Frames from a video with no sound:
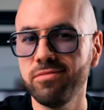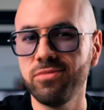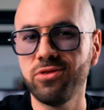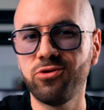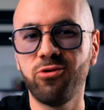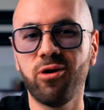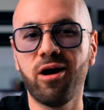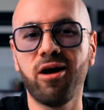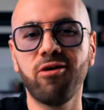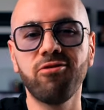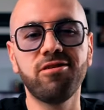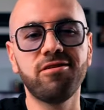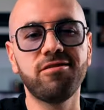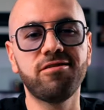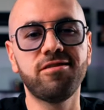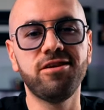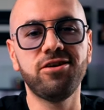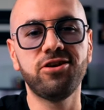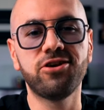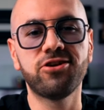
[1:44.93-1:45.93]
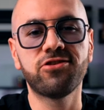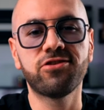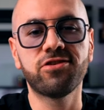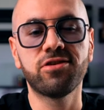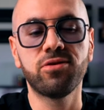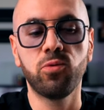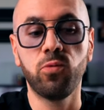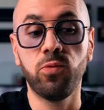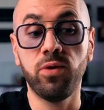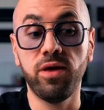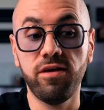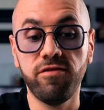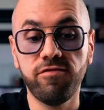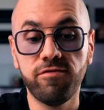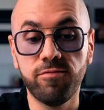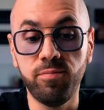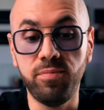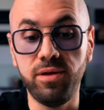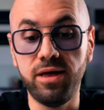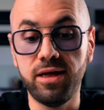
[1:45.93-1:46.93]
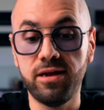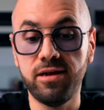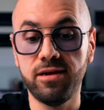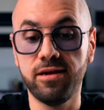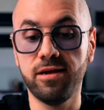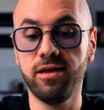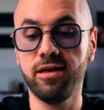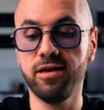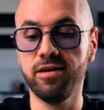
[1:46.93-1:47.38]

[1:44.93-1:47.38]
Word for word: throughout these years, we've been